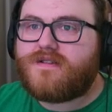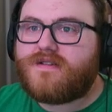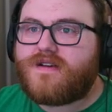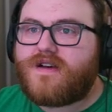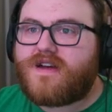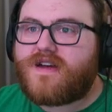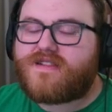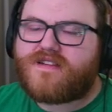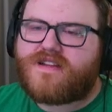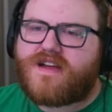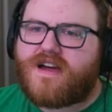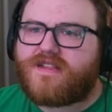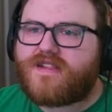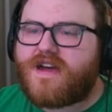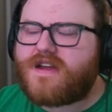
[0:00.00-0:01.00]
I guess in
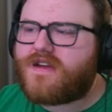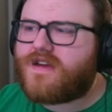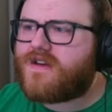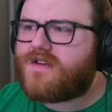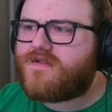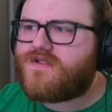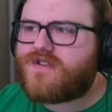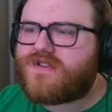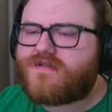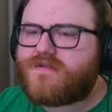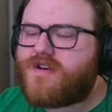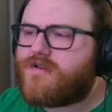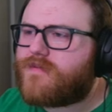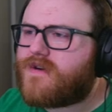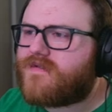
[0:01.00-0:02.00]
hindsight I could have just
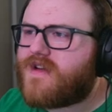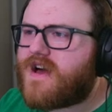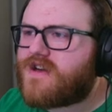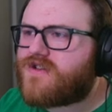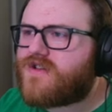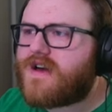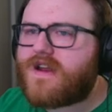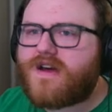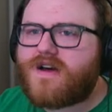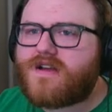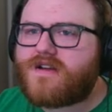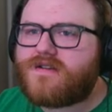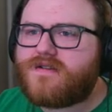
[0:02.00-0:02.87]
turned my flashlight on.